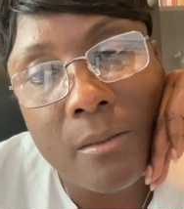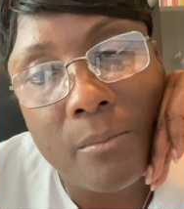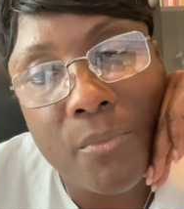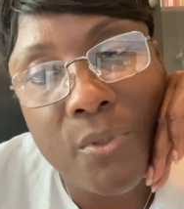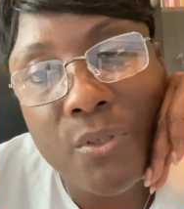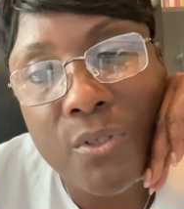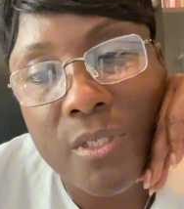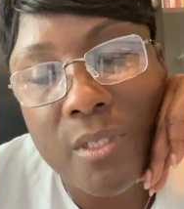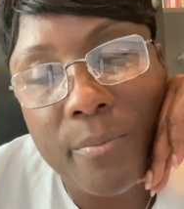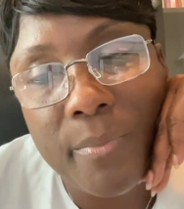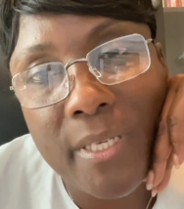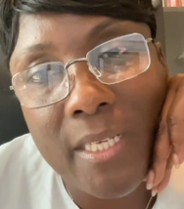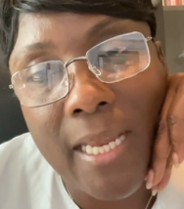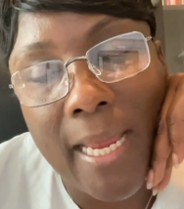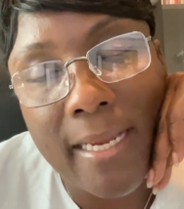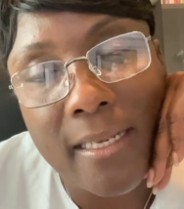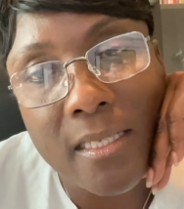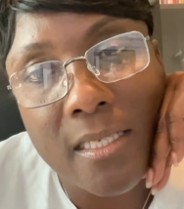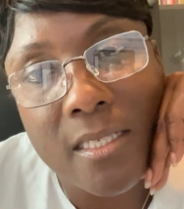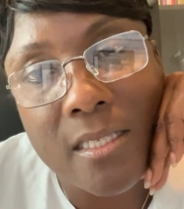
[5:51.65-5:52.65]
Used to be
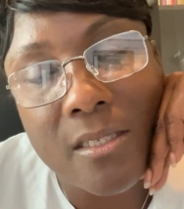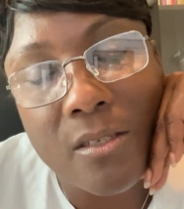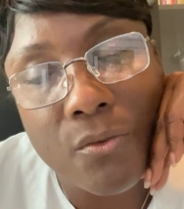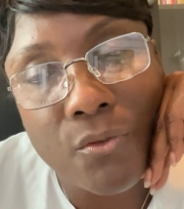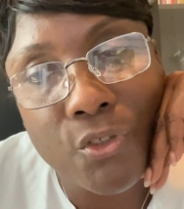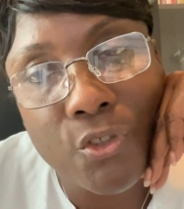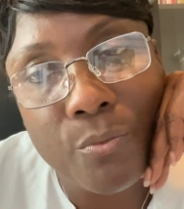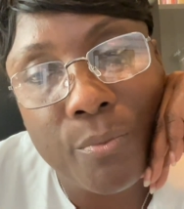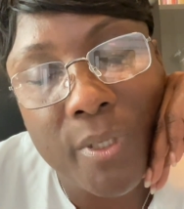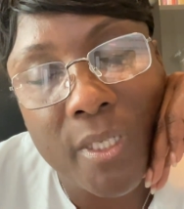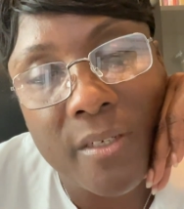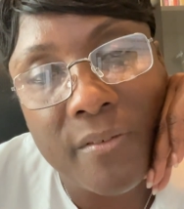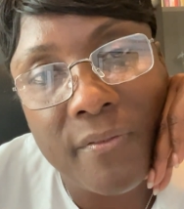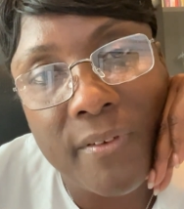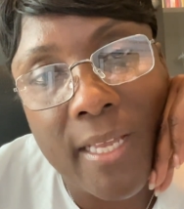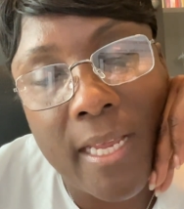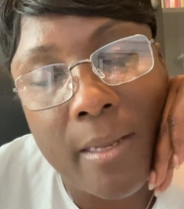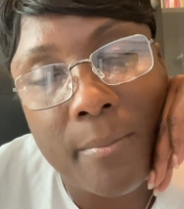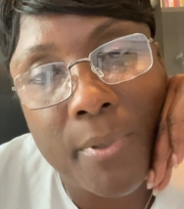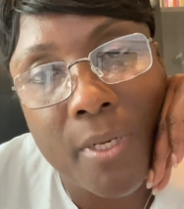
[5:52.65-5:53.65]
like this social
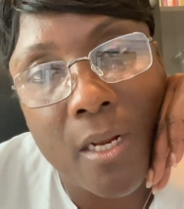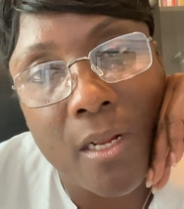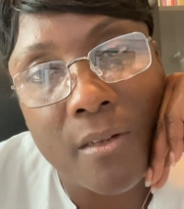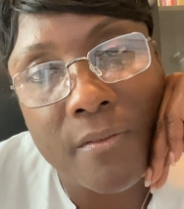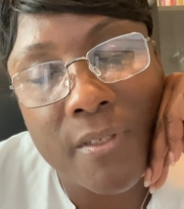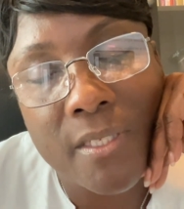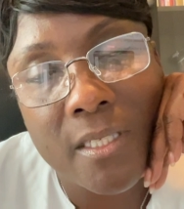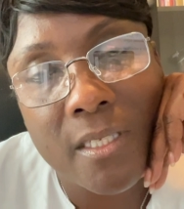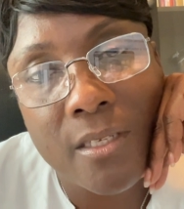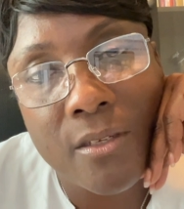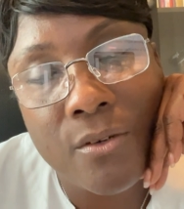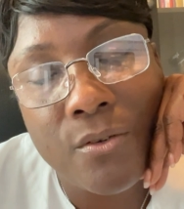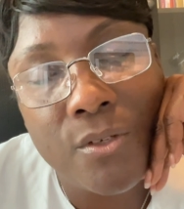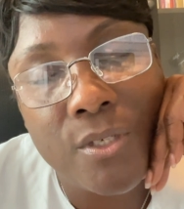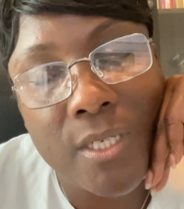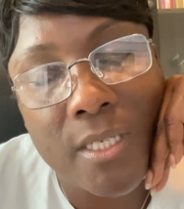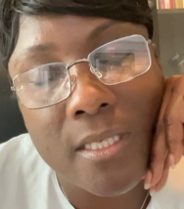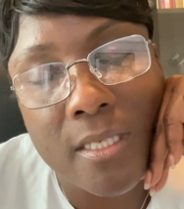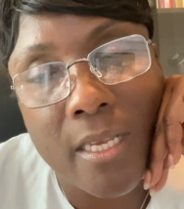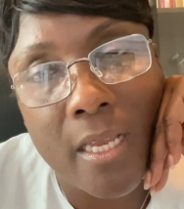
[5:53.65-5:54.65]
butterfly, but all of a sudden you're
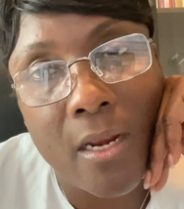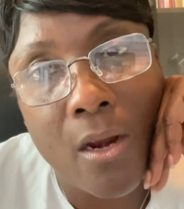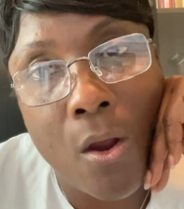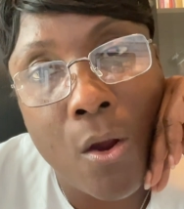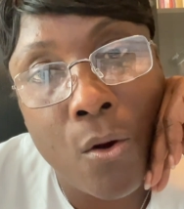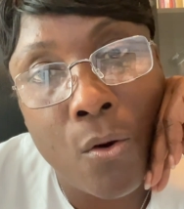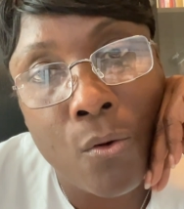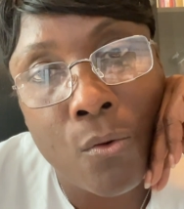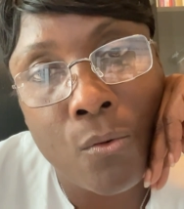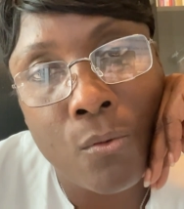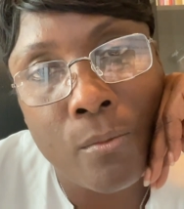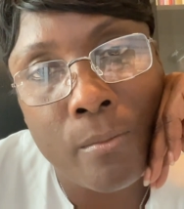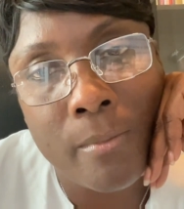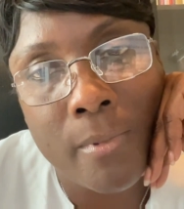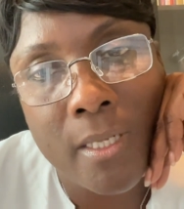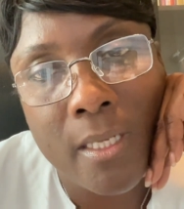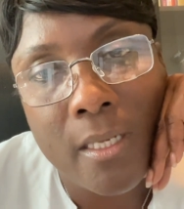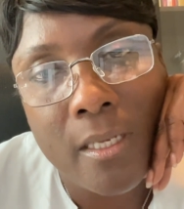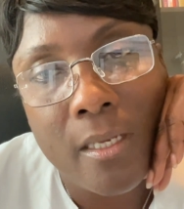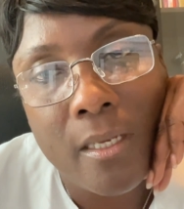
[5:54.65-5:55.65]
just at home,
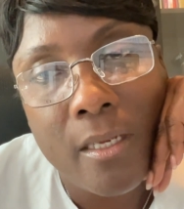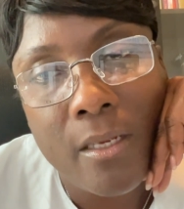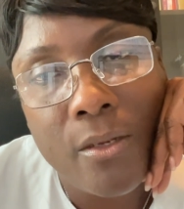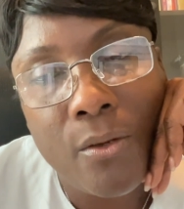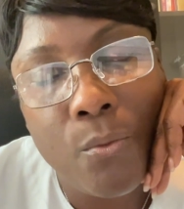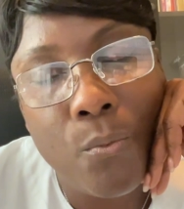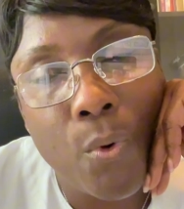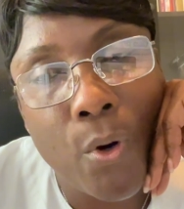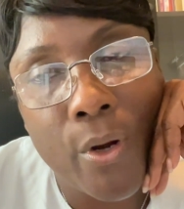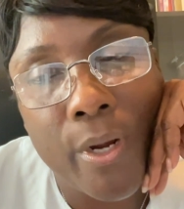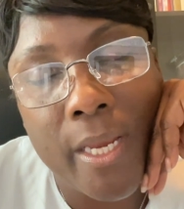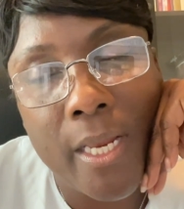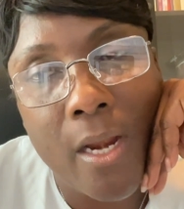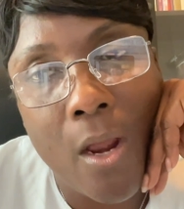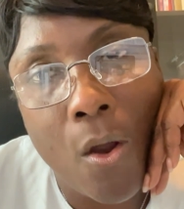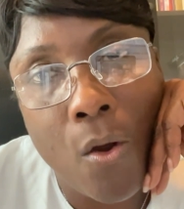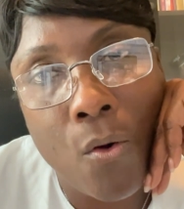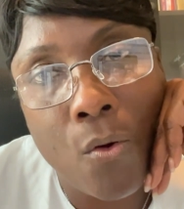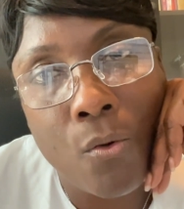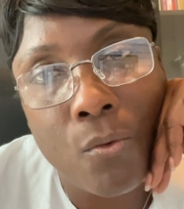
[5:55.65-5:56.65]
working
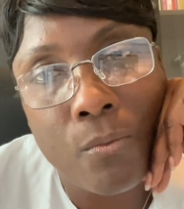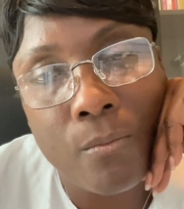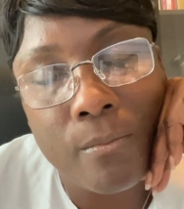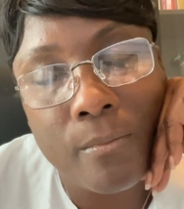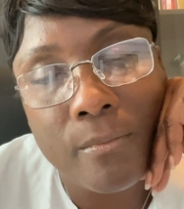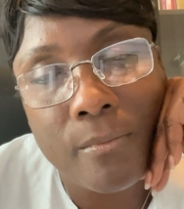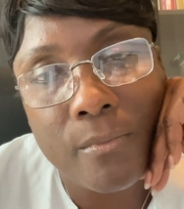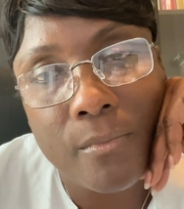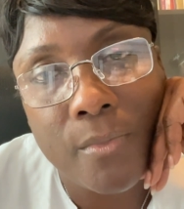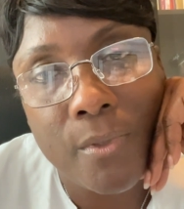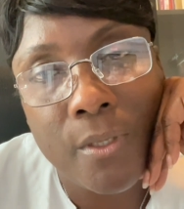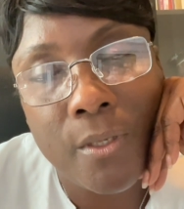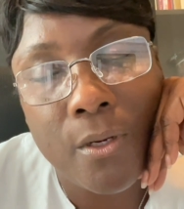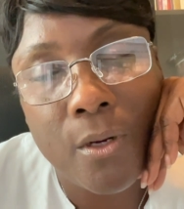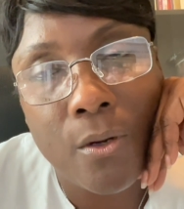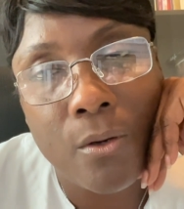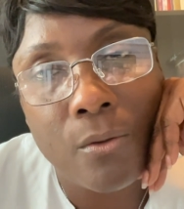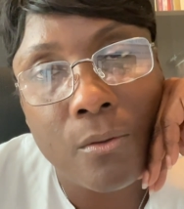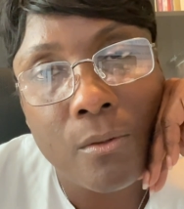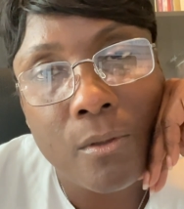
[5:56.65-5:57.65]
home,
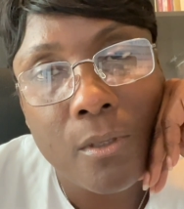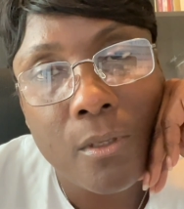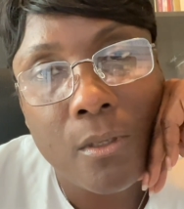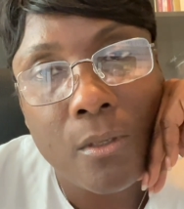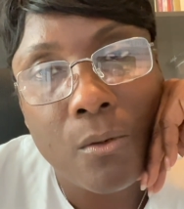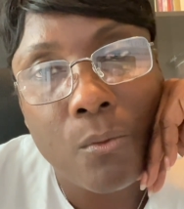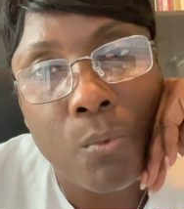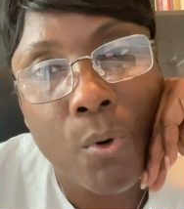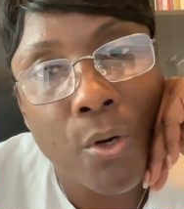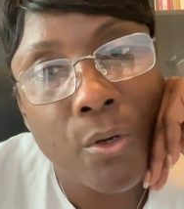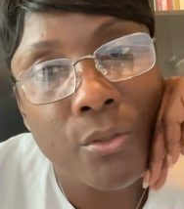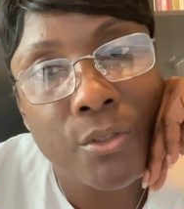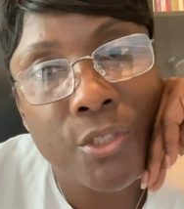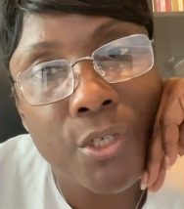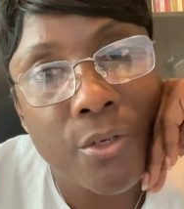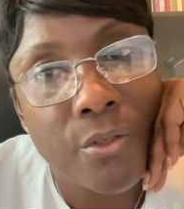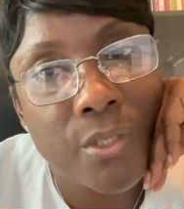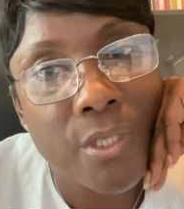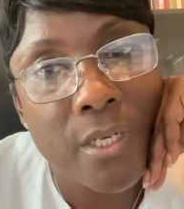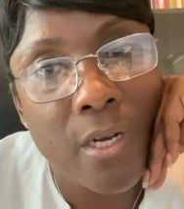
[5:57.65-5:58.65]
work,
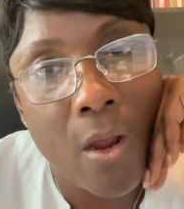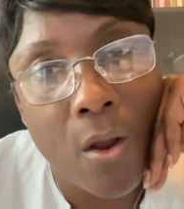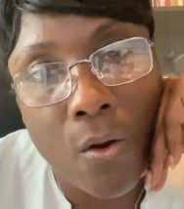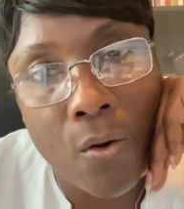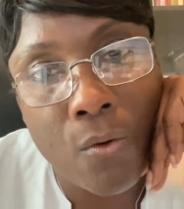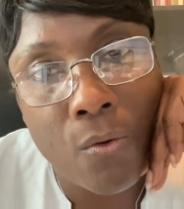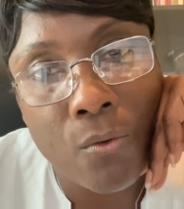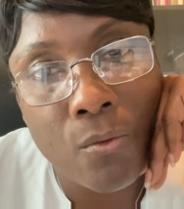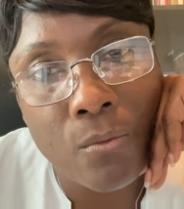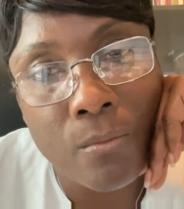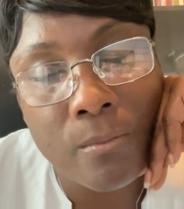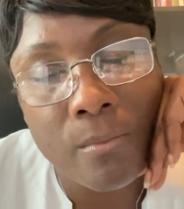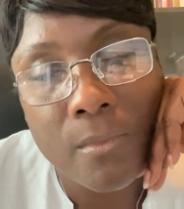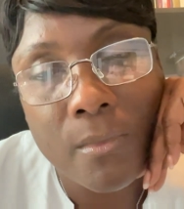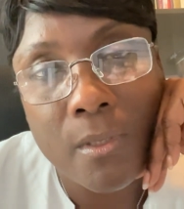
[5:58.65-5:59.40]
church, and home.